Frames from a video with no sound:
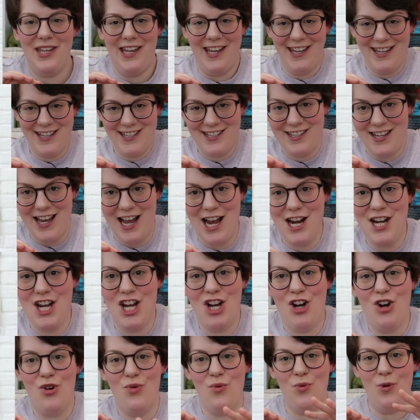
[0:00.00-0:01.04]
this, I
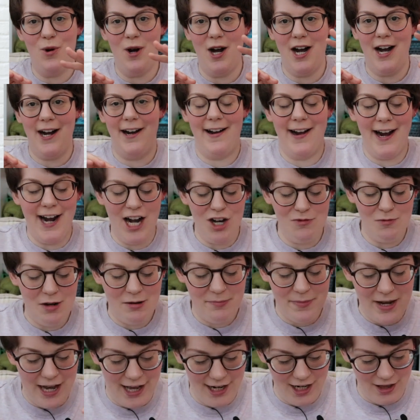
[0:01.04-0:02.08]
know, I
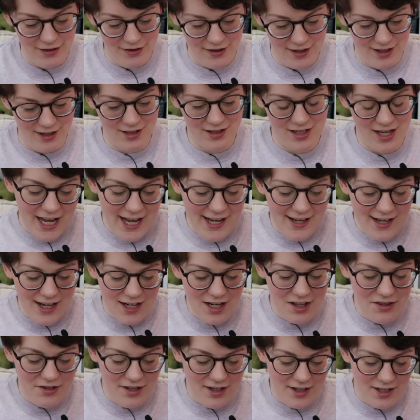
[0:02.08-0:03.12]
remember adding this. I
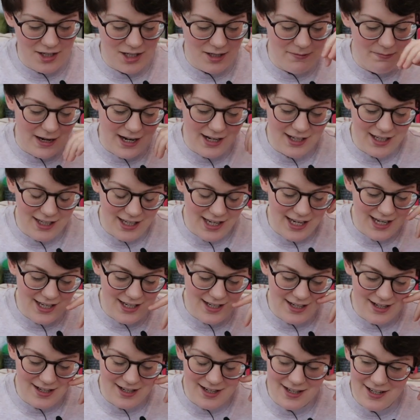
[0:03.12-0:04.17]
added this back
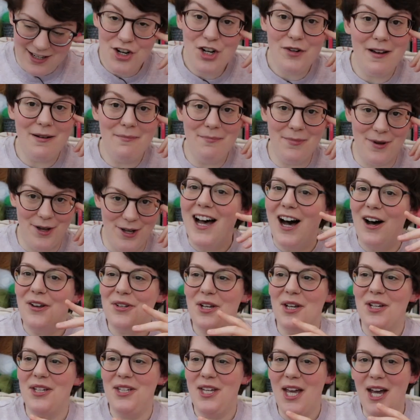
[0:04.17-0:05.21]
in November. I was
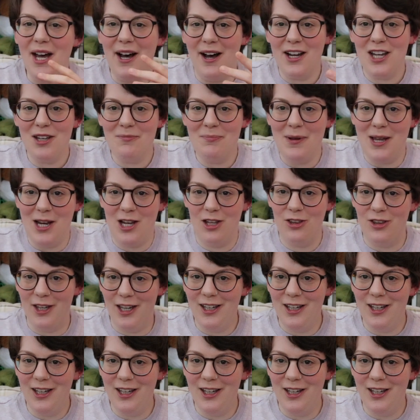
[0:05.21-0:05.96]
like, yeah, I can make